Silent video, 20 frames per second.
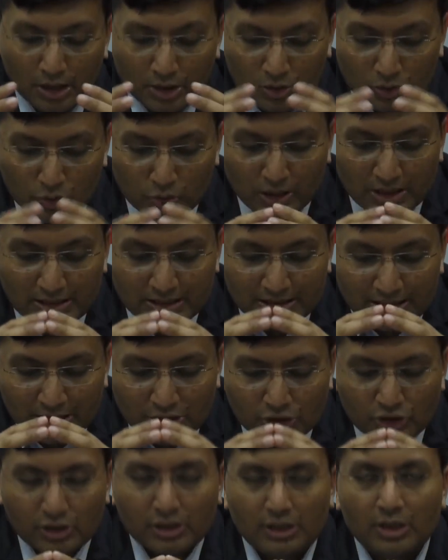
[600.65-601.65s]
So
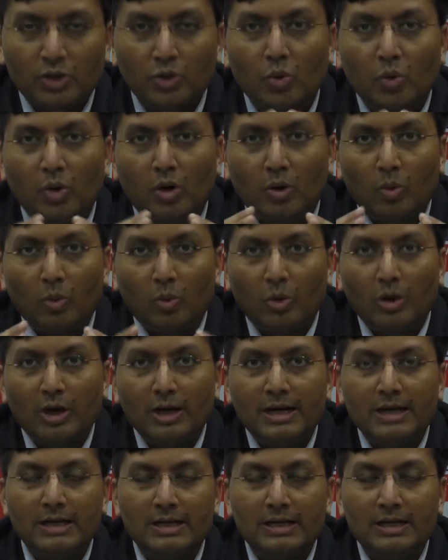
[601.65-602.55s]
essentially, to avoid